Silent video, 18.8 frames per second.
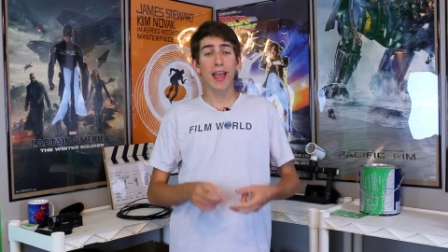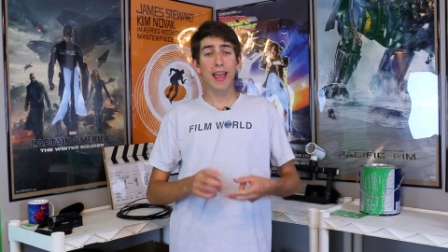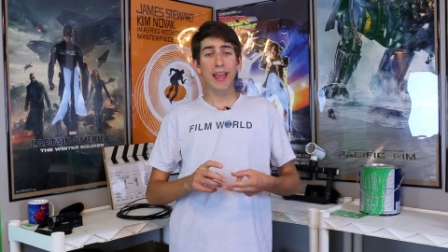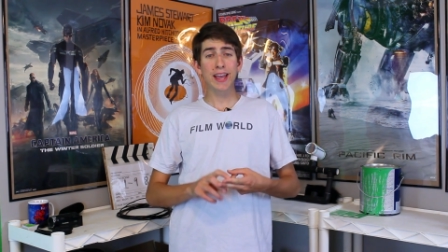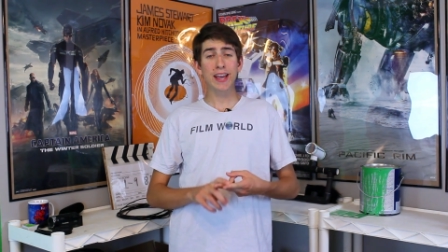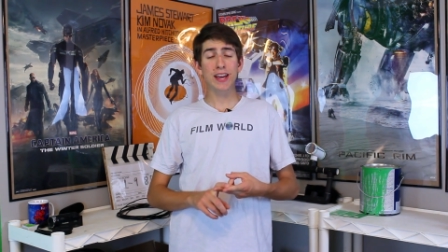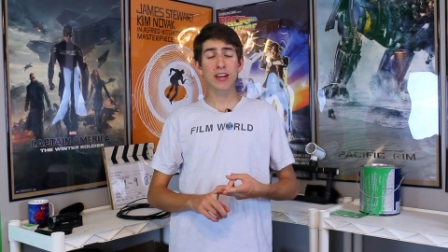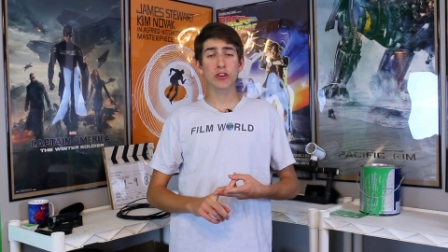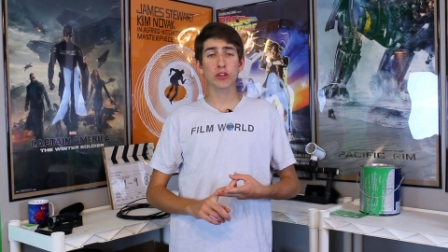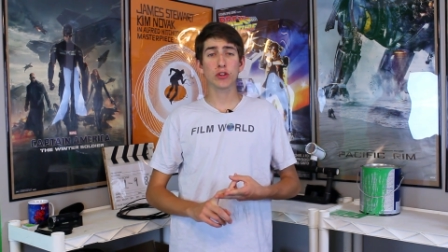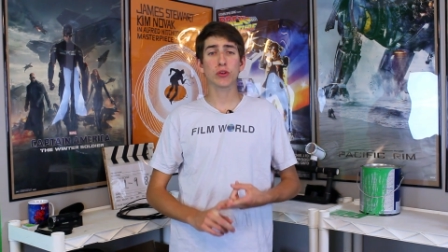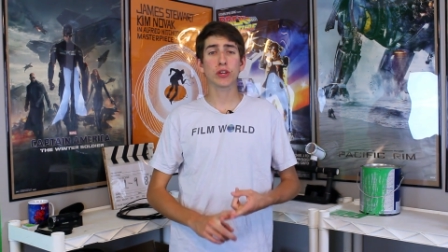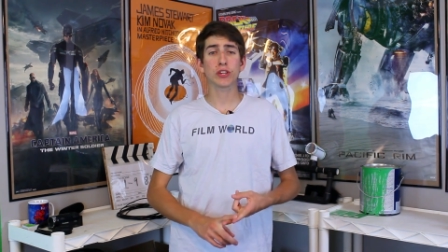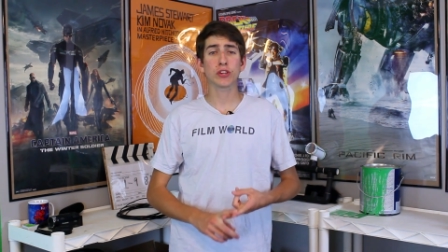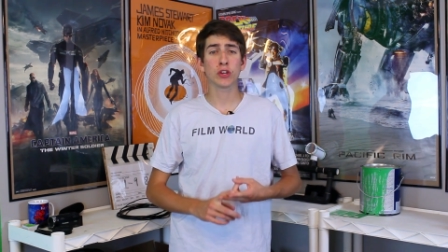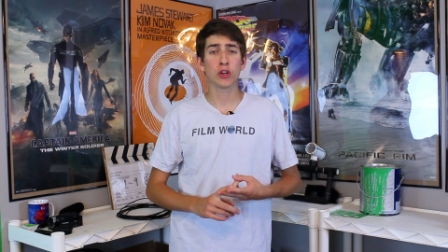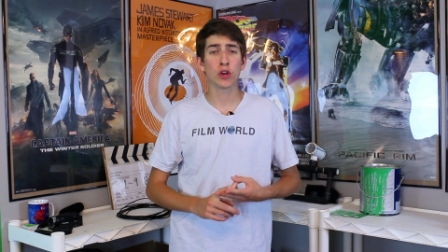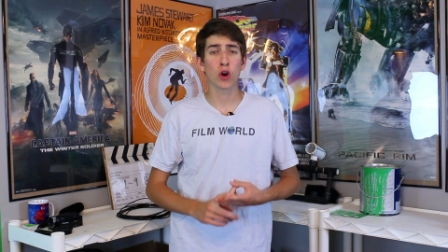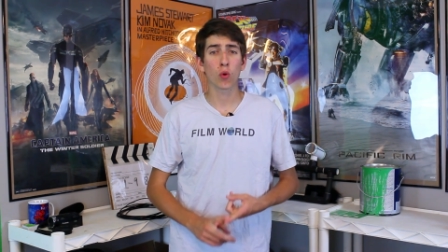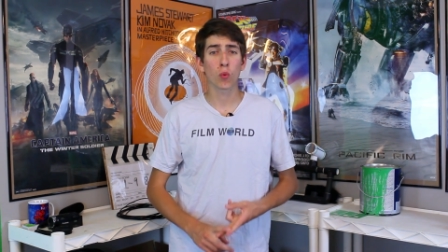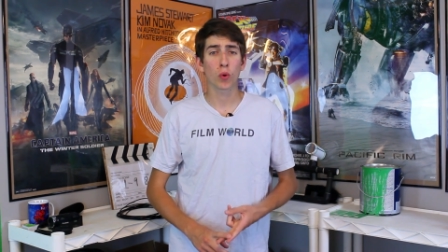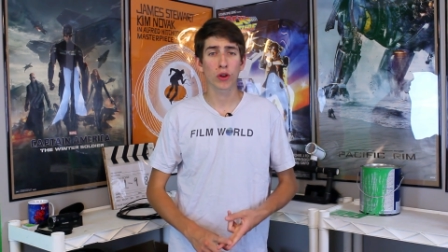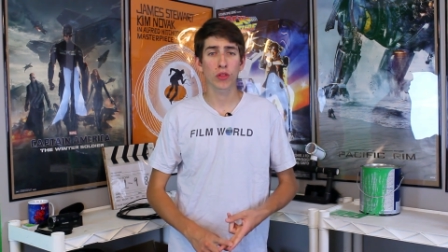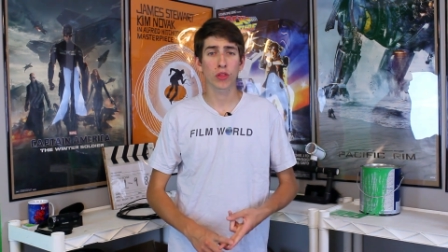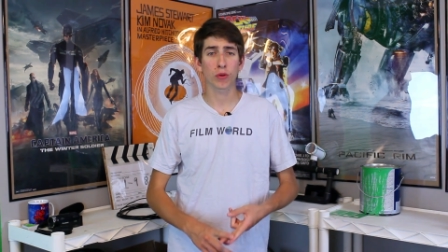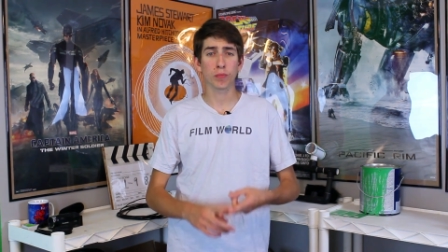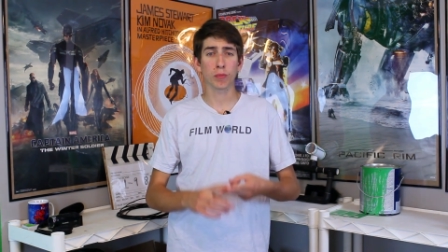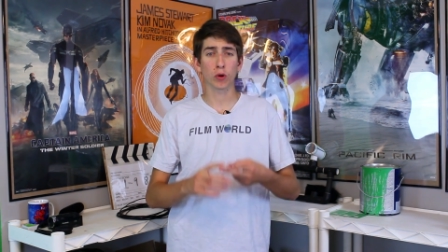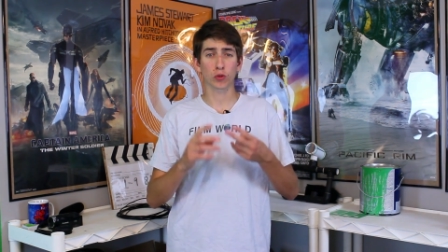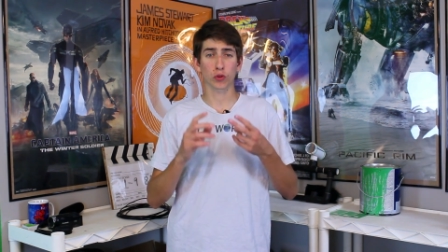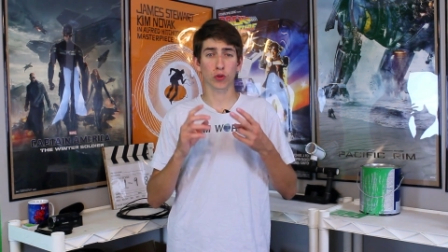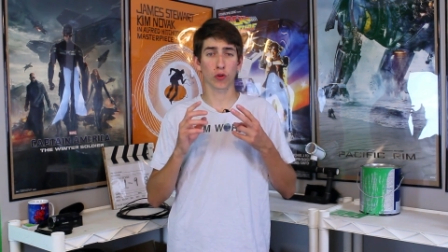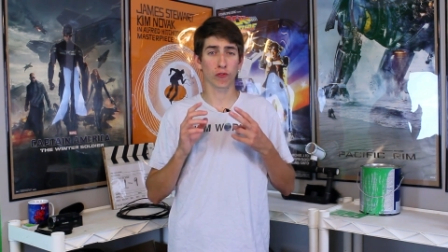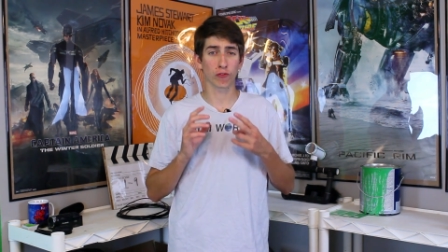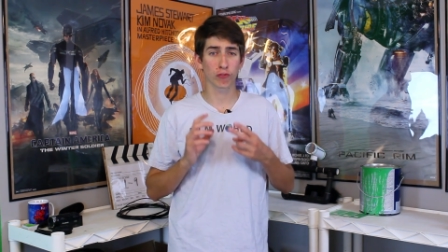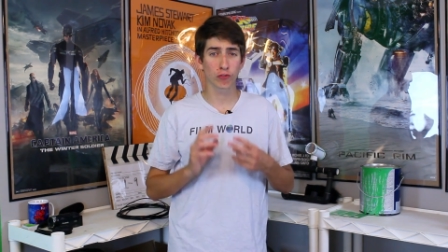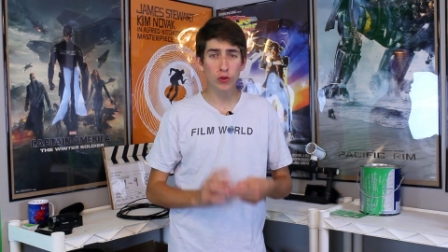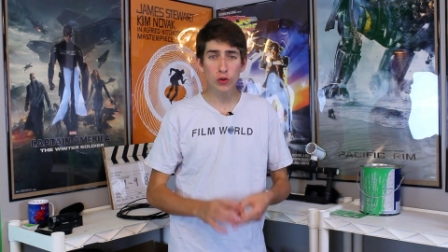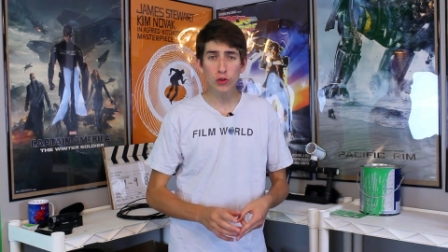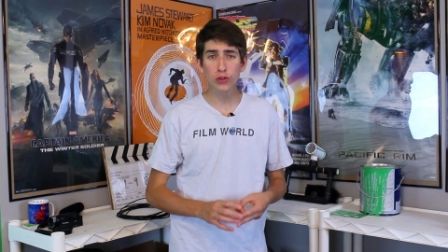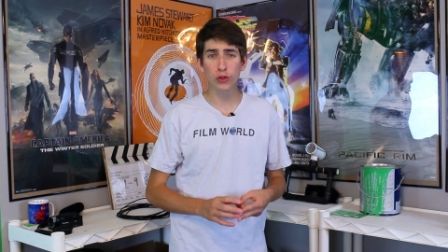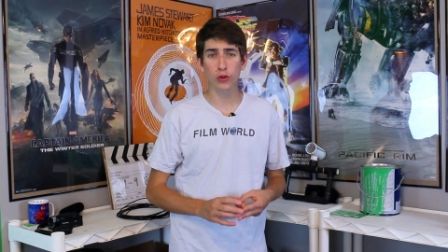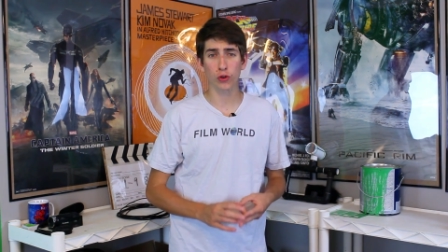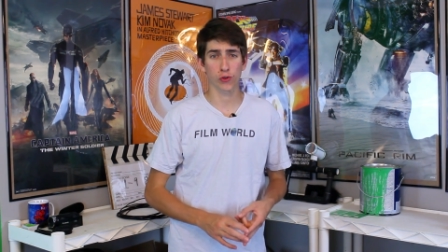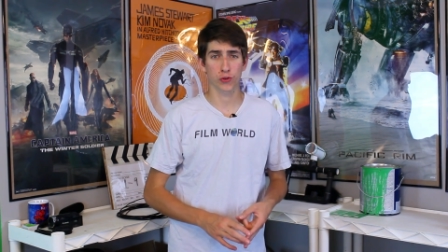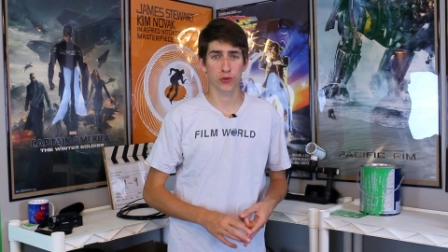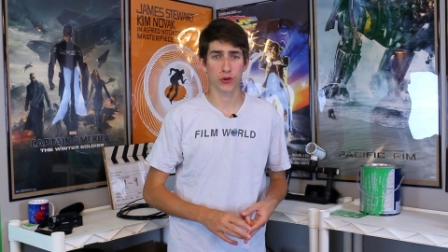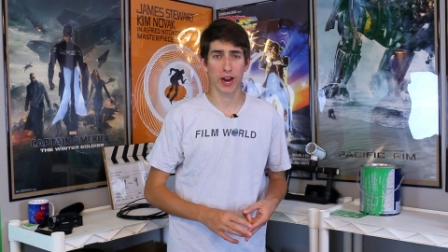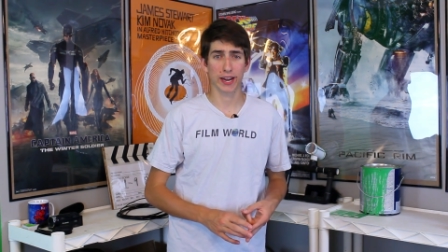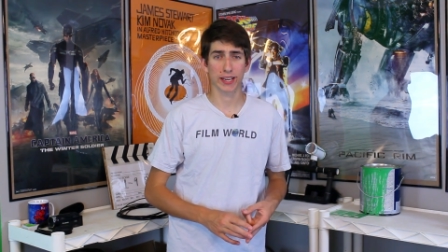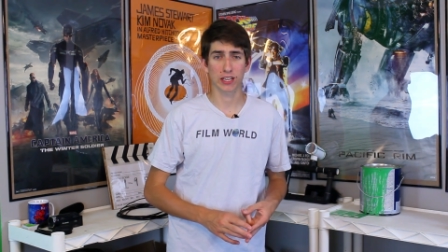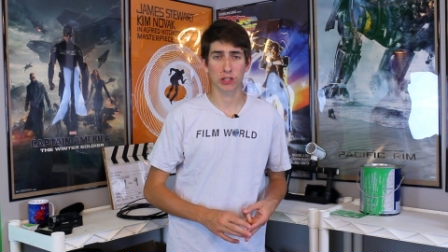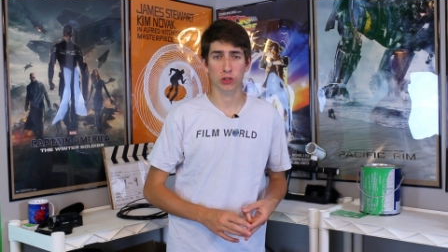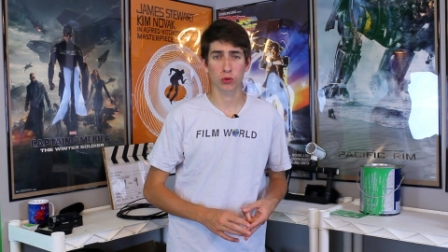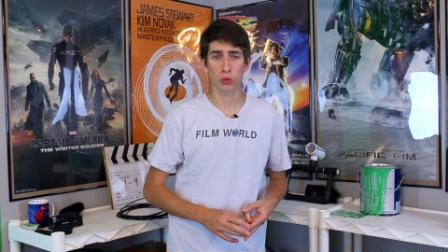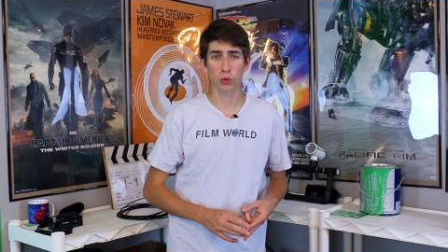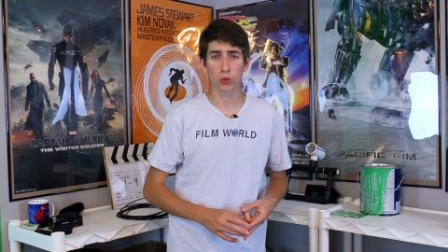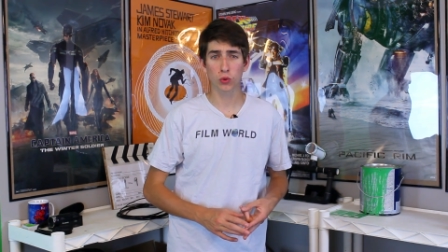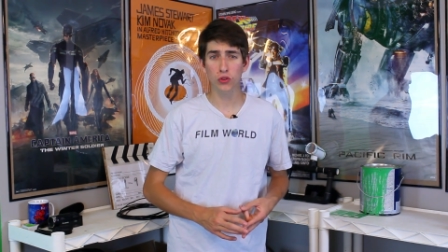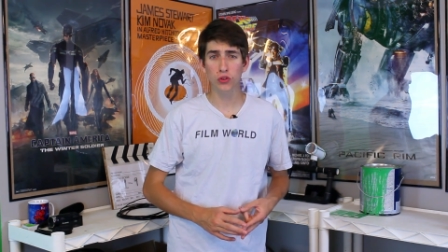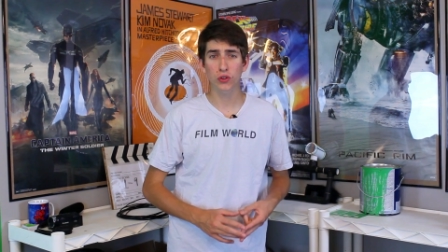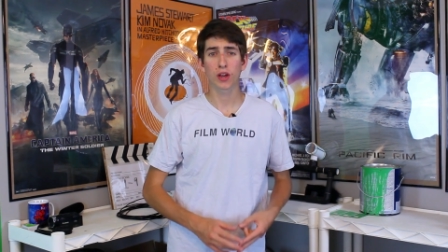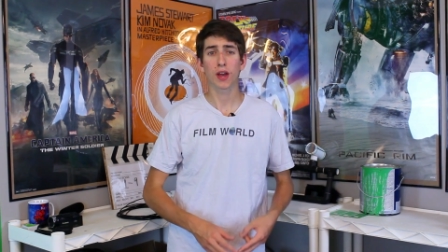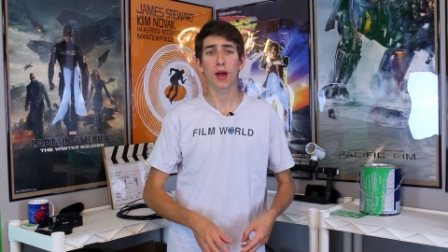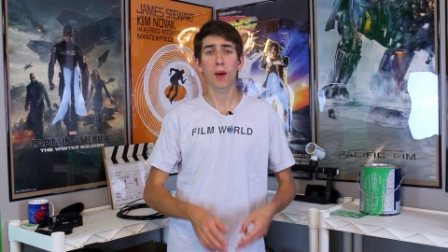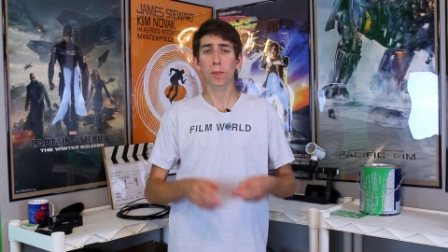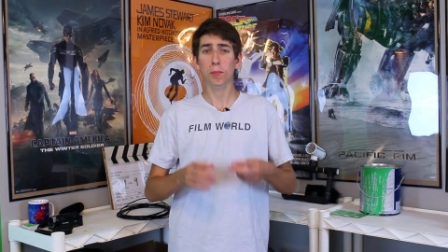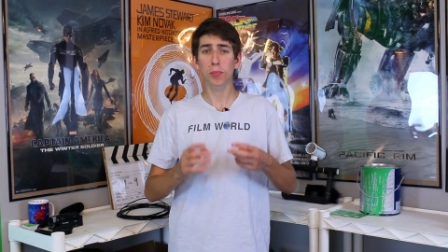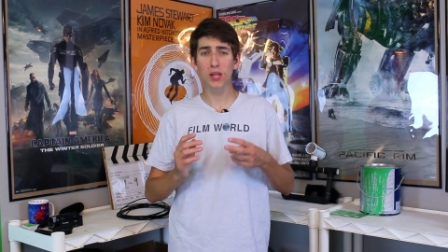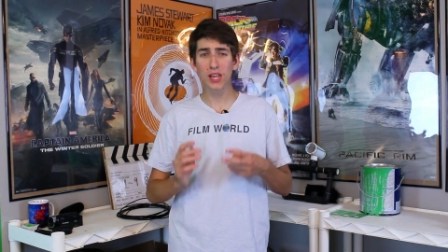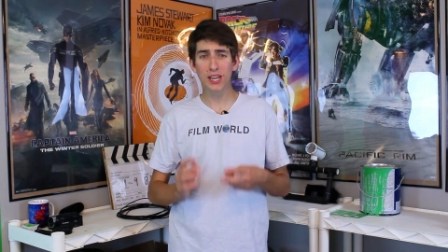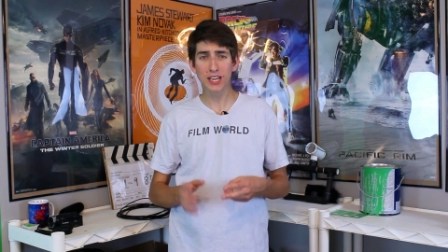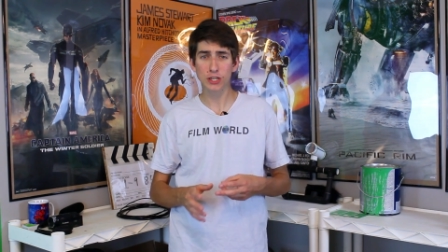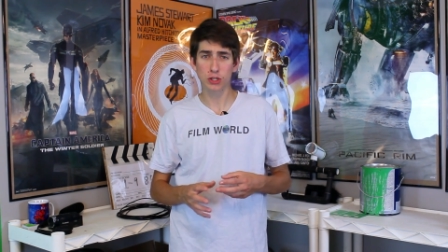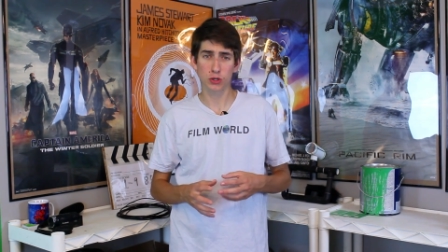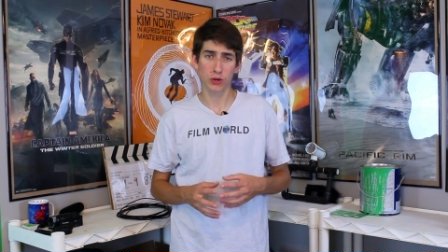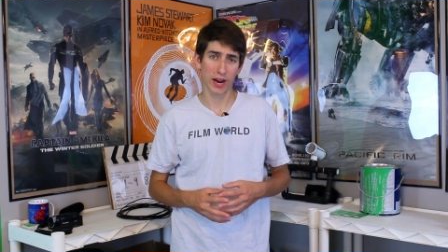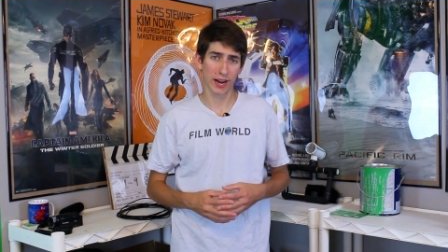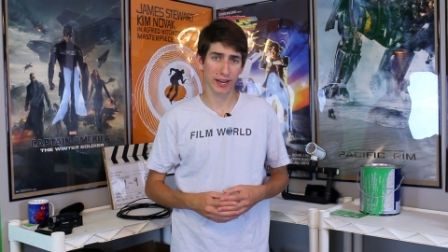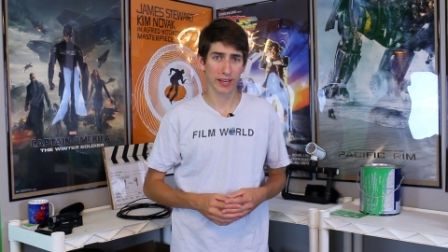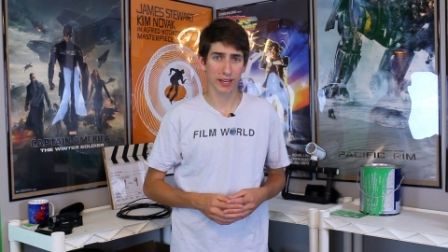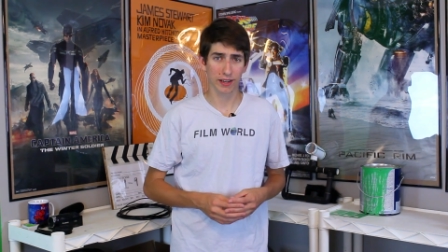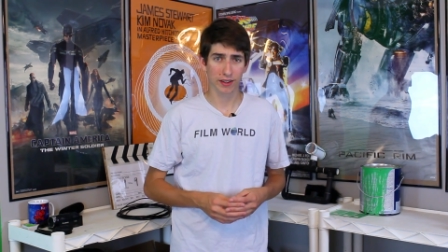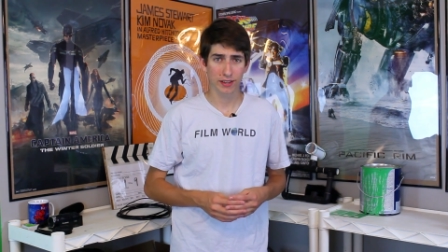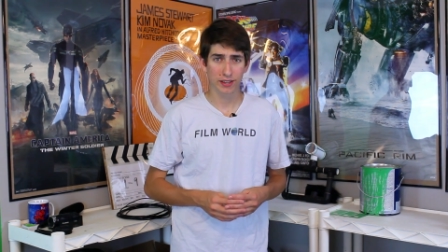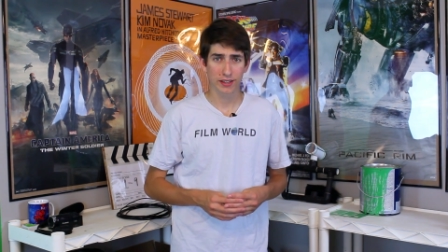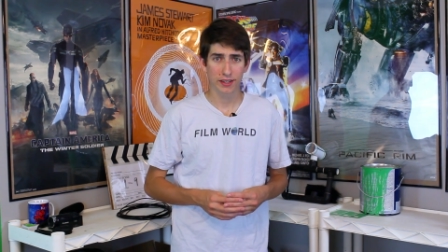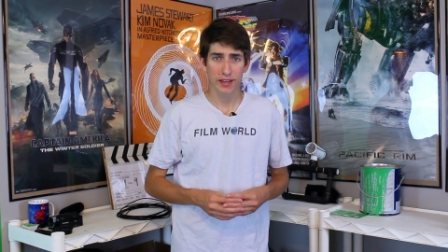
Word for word: and you get to know one of the most versatile tracking tools, plane tracking.